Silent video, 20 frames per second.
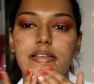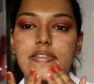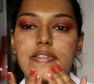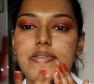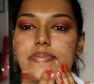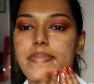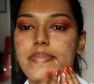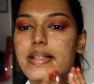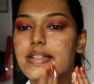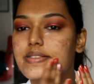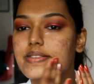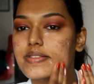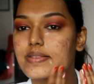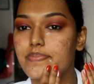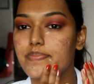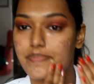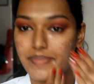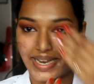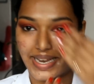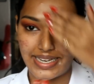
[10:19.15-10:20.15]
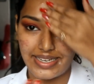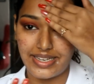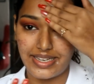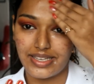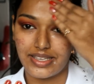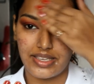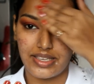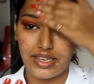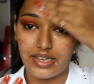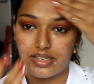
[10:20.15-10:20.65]
It smells
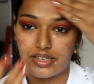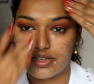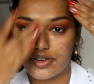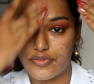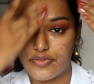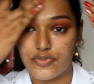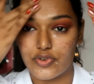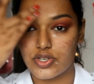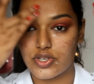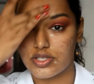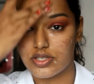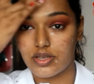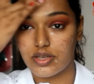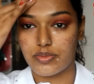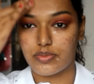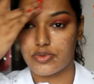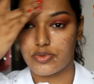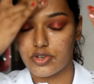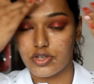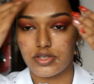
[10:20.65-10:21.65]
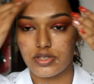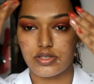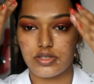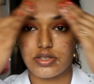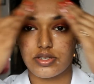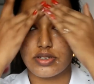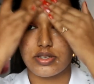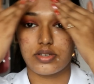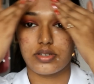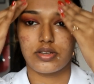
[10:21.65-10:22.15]
medicated for some
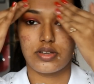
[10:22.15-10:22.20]
reason.